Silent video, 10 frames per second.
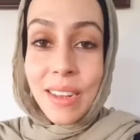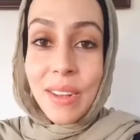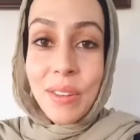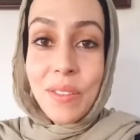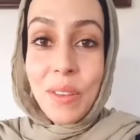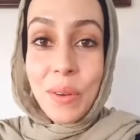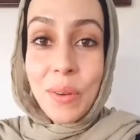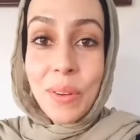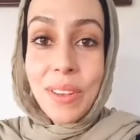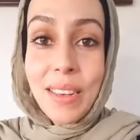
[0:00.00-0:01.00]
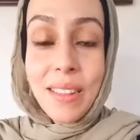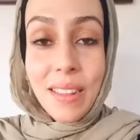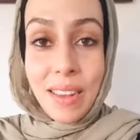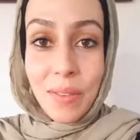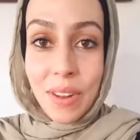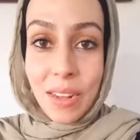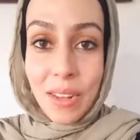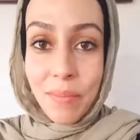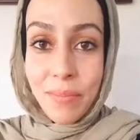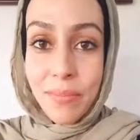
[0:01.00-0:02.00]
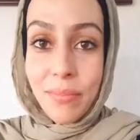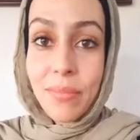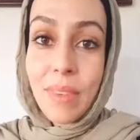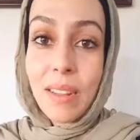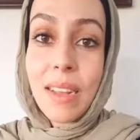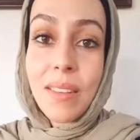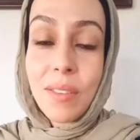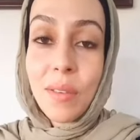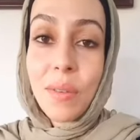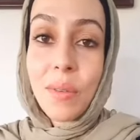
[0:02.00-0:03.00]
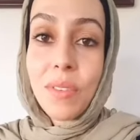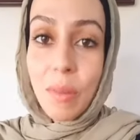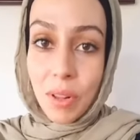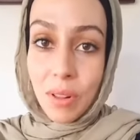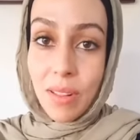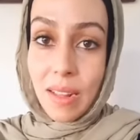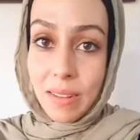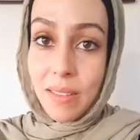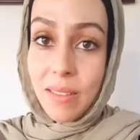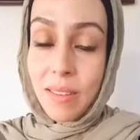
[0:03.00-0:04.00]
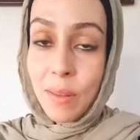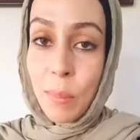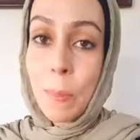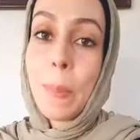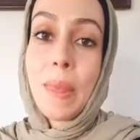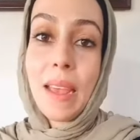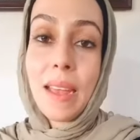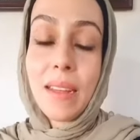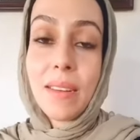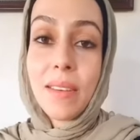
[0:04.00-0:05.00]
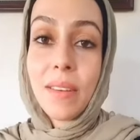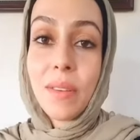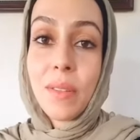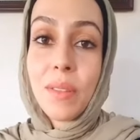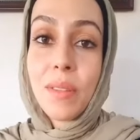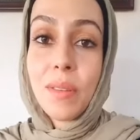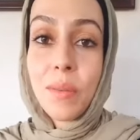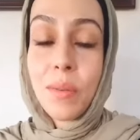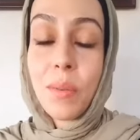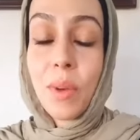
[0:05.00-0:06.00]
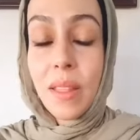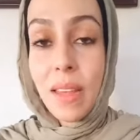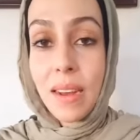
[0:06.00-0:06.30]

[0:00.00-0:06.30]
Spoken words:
So in the evening, I like to double cleanse, and what that